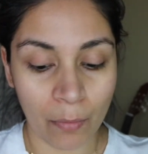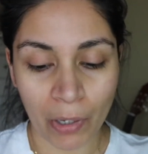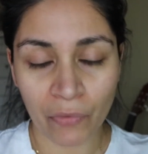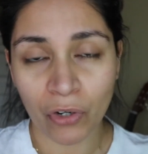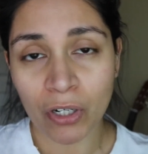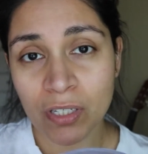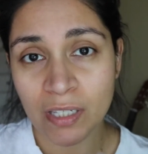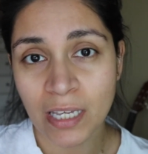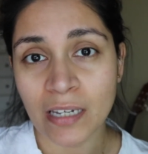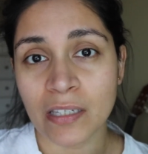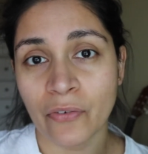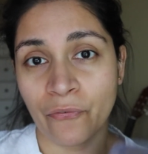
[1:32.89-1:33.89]
But first
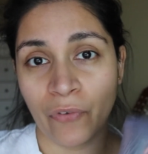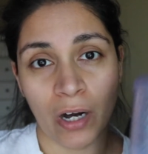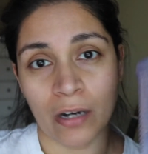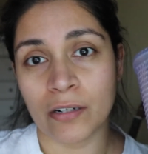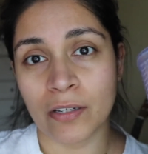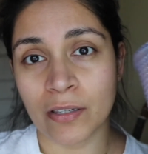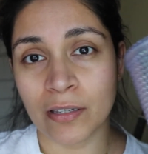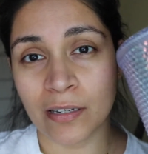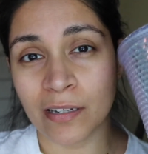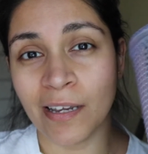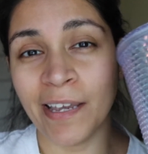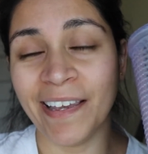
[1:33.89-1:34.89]
things
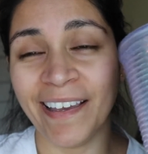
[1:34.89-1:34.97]
first,